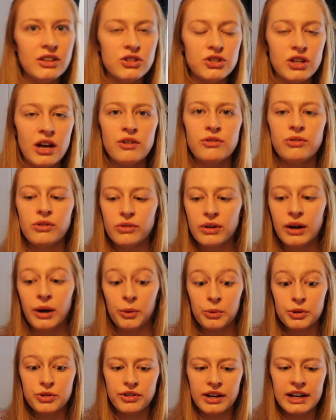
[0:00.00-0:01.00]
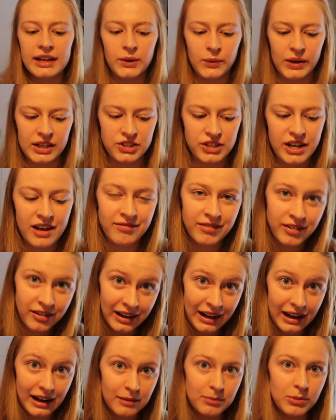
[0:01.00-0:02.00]
So I would really want to have a
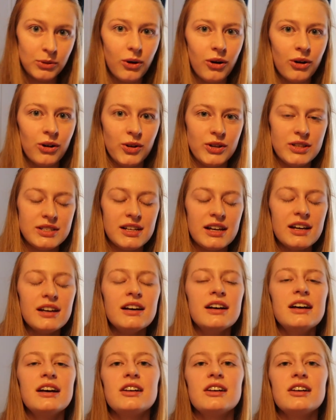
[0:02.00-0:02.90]
reliable answer.